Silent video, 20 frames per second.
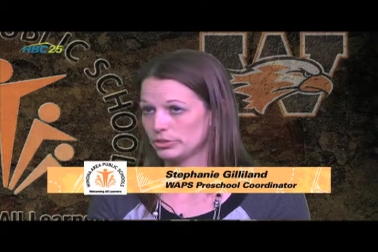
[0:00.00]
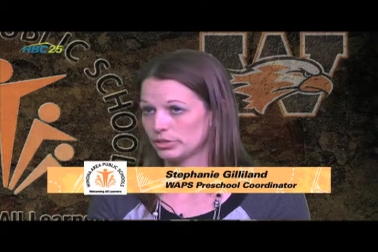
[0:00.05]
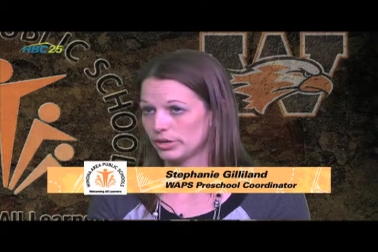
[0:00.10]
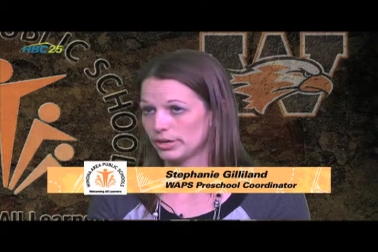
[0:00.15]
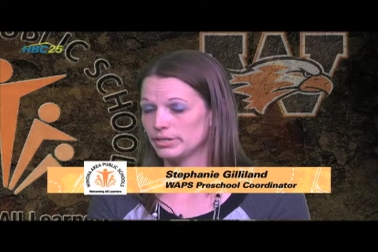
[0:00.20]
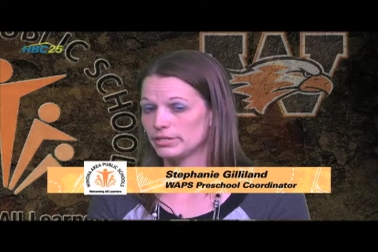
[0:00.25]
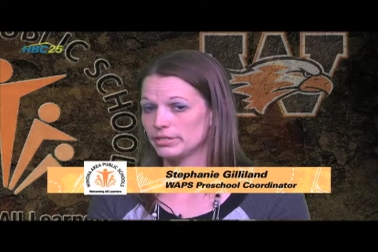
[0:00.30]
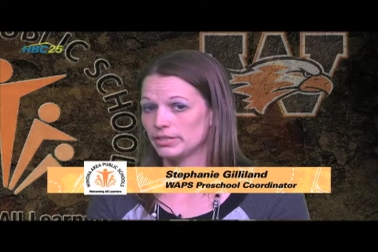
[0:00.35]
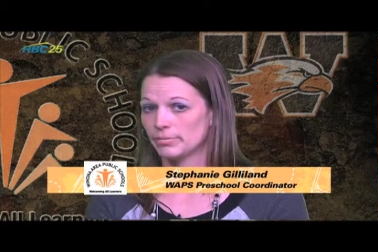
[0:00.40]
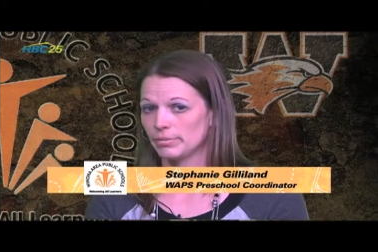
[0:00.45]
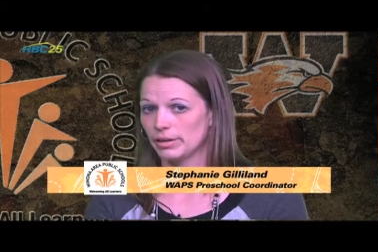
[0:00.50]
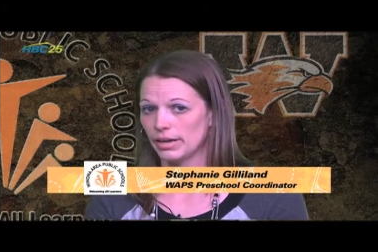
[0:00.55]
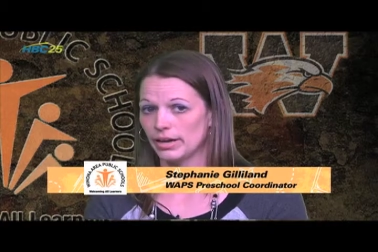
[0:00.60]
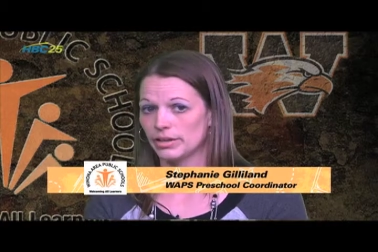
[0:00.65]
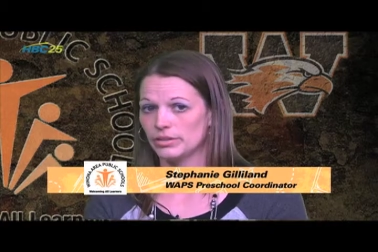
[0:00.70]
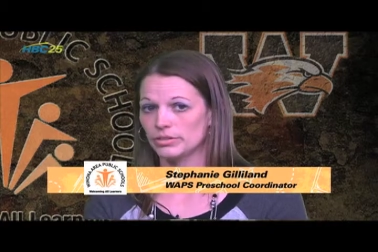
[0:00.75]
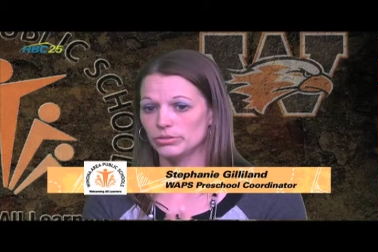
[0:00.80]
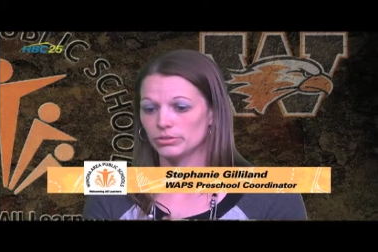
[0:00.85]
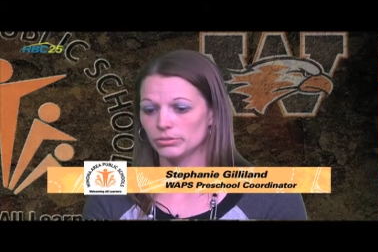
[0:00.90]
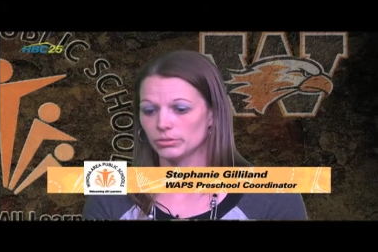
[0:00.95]
stars that we
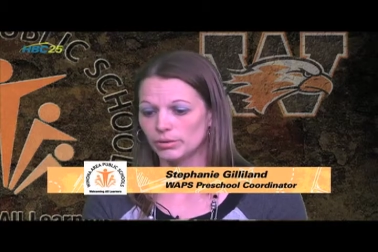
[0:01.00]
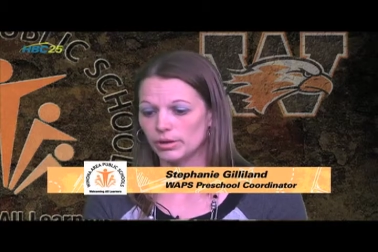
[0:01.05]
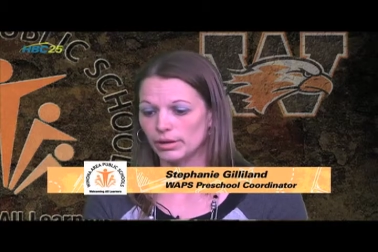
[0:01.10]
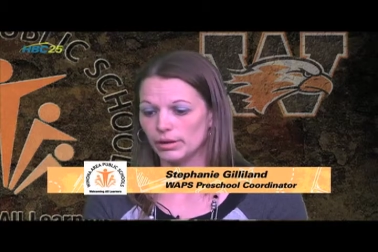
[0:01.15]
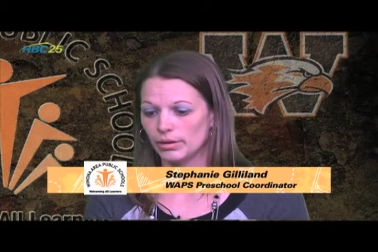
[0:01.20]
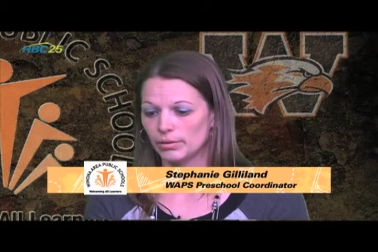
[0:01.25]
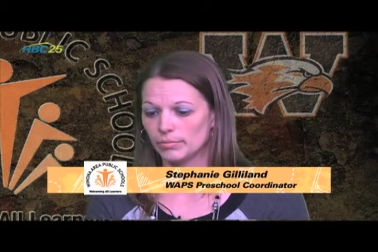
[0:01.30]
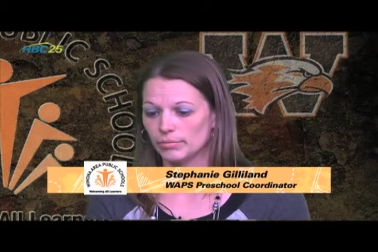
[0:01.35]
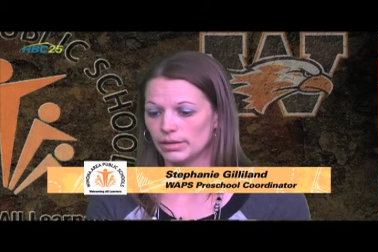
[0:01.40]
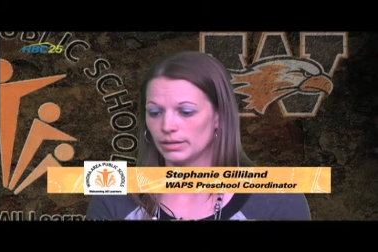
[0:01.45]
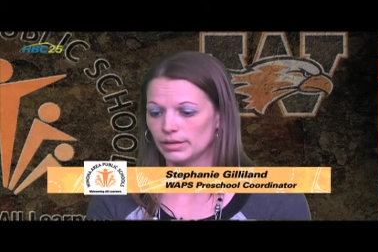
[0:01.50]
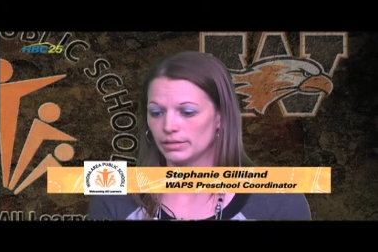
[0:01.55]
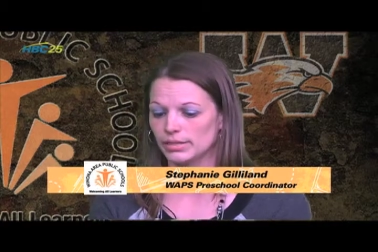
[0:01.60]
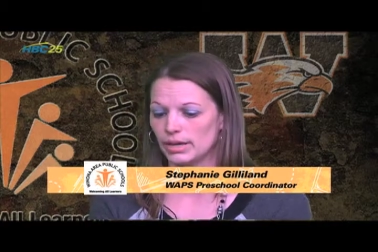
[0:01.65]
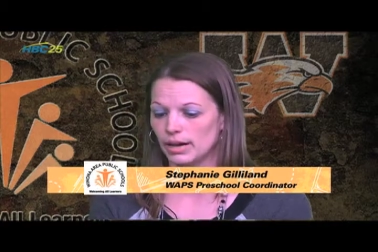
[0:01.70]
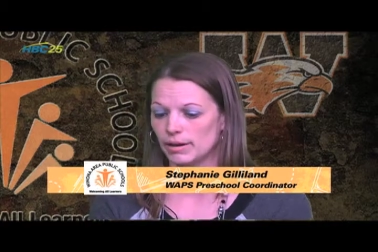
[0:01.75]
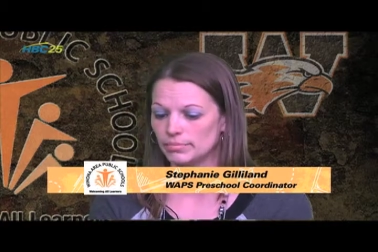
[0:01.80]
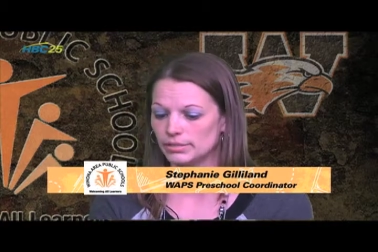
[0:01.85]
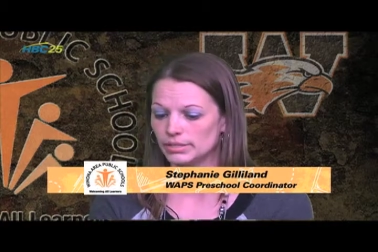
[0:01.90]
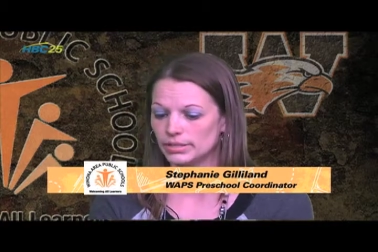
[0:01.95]
had to um,
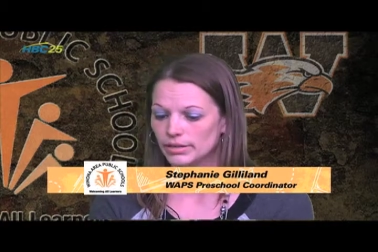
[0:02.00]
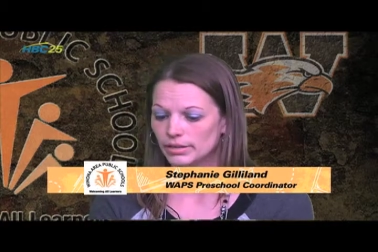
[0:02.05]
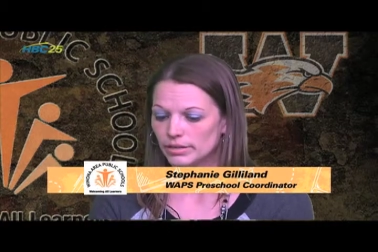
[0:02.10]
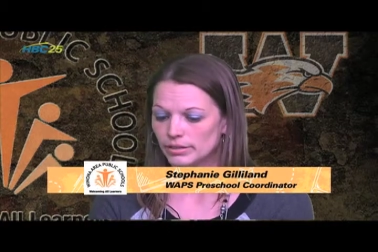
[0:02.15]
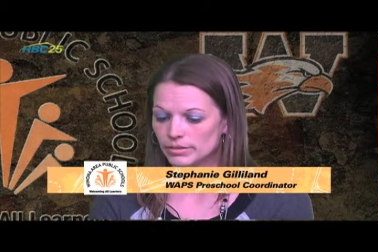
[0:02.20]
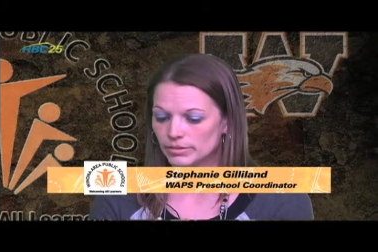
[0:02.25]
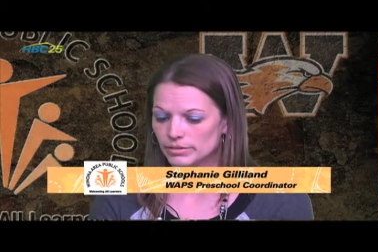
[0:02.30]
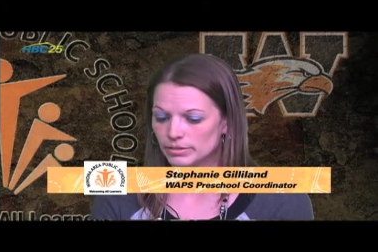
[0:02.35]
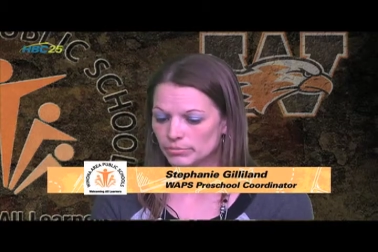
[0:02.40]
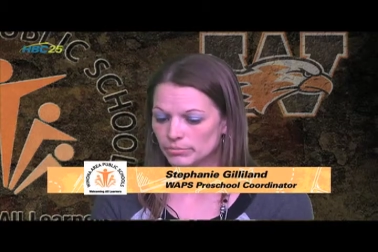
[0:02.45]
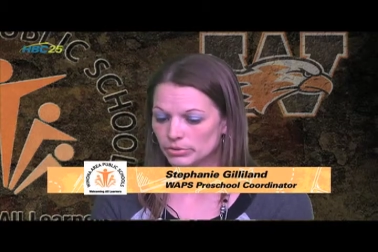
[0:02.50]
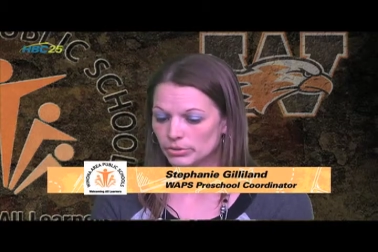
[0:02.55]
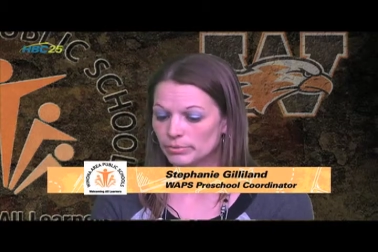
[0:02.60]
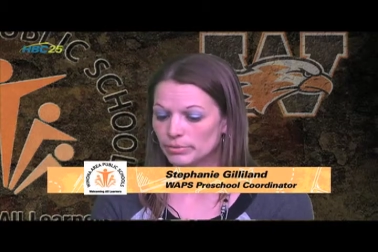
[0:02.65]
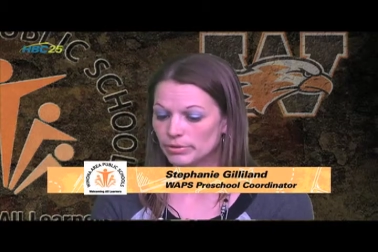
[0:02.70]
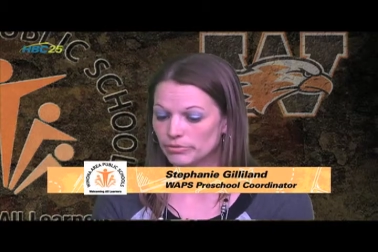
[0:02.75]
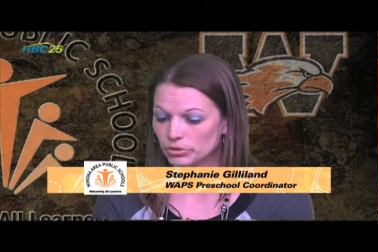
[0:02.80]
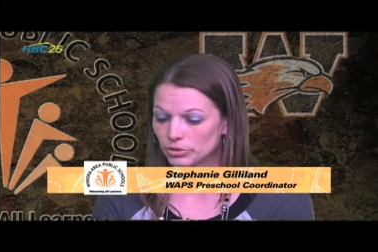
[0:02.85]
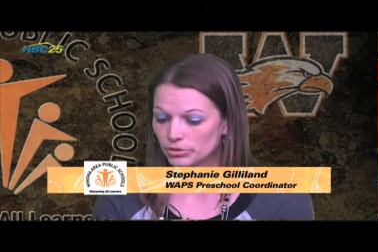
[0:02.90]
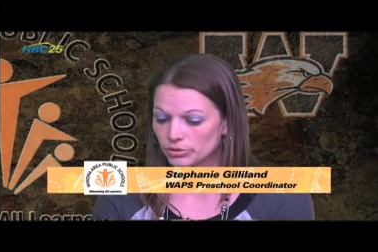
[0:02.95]
adopt some sort.
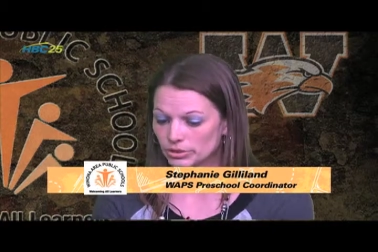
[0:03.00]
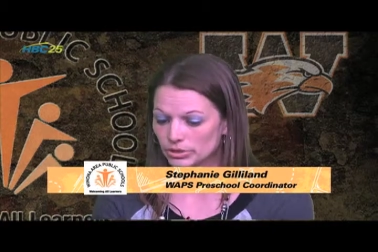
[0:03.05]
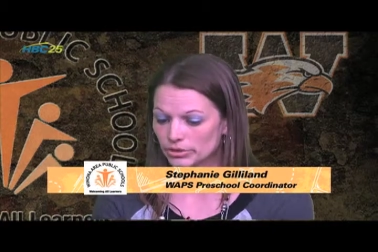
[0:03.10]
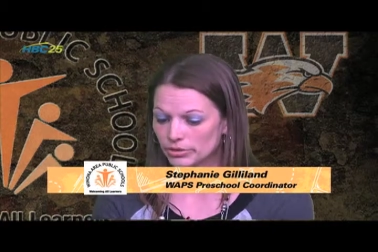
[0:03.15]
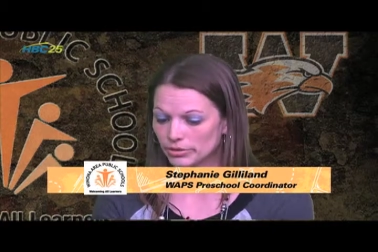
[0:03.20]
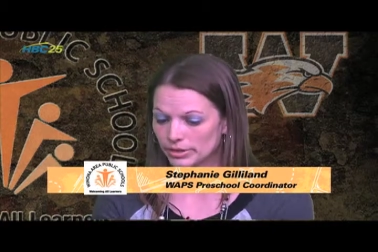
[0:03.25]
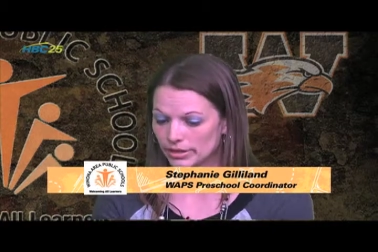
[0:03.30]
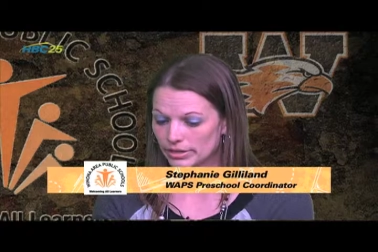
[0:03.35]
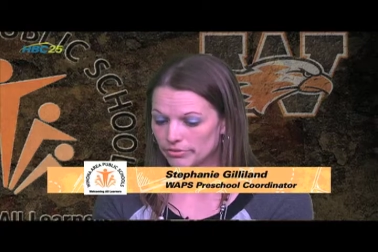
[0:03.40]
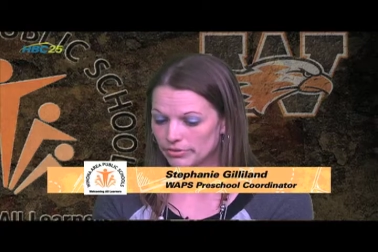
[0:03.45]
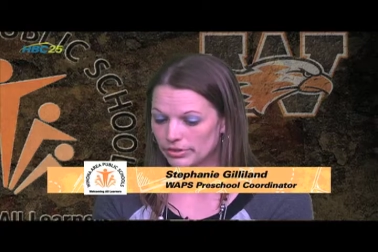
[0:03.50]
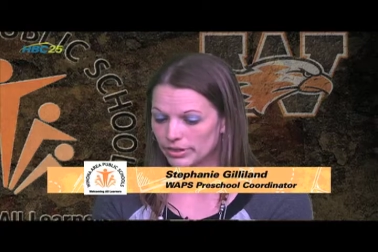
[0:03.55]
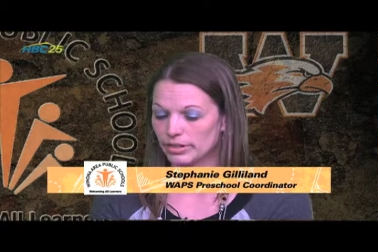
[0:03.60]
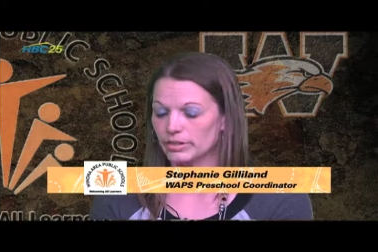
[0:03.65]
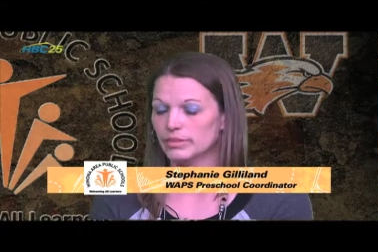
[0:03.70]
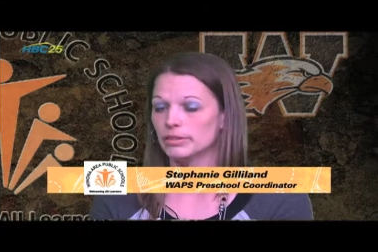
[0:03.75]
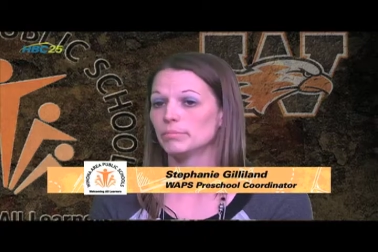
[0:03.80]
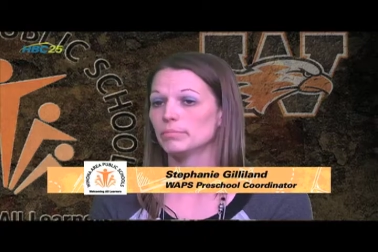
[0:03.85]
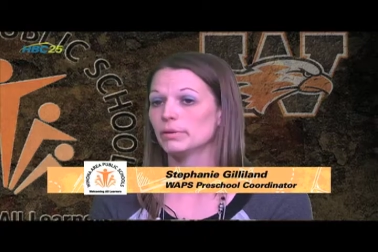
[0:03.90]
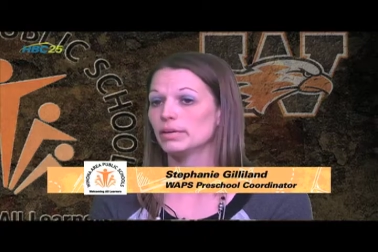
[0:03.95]
We've chosen the creative
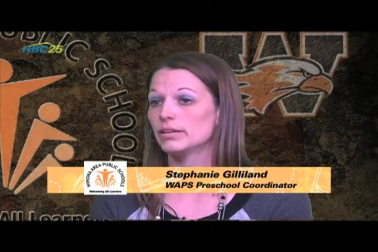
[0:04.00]
curriculum.